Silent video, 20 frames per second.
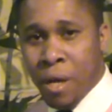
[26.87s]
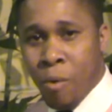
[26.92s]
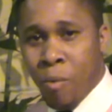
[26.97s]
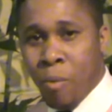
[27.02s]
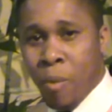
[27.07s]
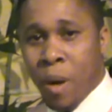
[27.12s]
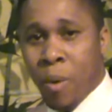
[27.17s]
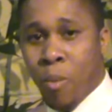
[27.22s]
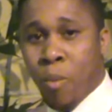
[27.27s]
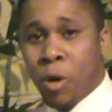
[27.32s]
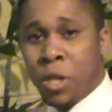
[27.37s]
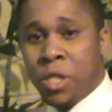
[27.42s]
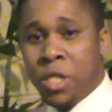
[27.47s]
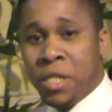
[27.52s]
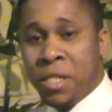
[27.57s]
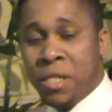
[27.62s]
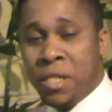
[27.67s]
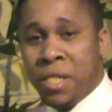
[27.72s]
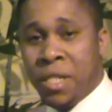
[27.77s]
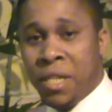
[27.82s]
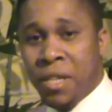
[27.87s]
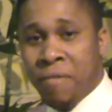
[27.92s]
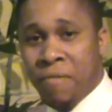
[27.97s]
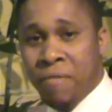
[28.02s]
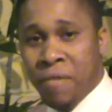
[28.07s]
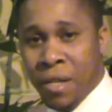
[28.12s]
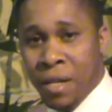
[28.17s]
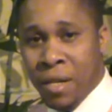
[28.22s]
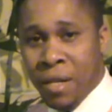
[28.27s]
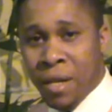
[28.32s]
we're watching
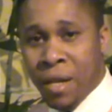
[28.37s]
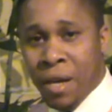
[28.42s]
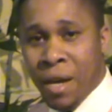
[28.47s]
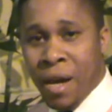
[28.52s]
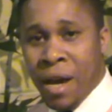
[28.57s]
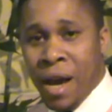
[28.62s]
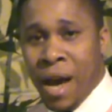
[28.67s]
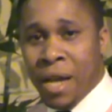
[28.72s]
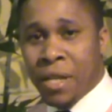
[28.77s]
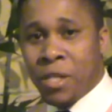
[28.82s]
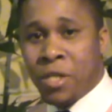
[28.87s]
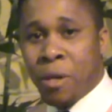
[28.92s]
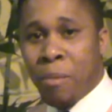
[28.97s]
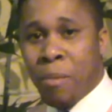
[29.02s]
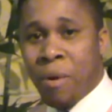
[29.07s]
TV as some